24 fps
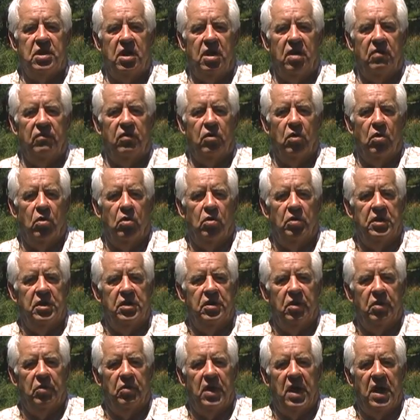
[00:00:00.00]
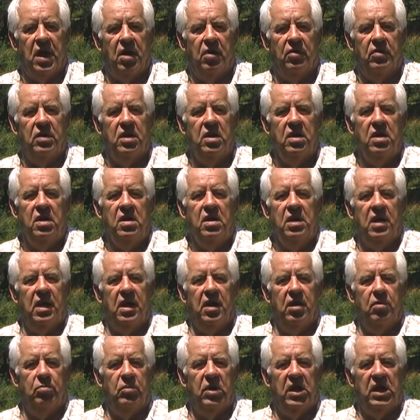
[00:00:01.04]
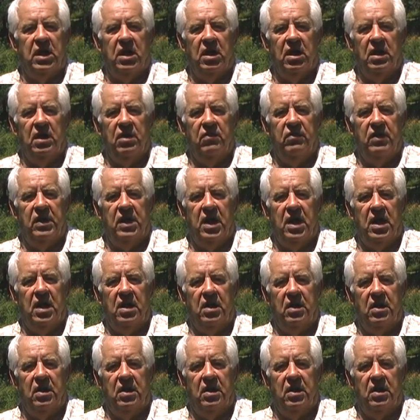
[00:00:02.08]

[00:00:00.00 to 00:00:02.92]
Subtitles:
of gold in the ground and make a living at it.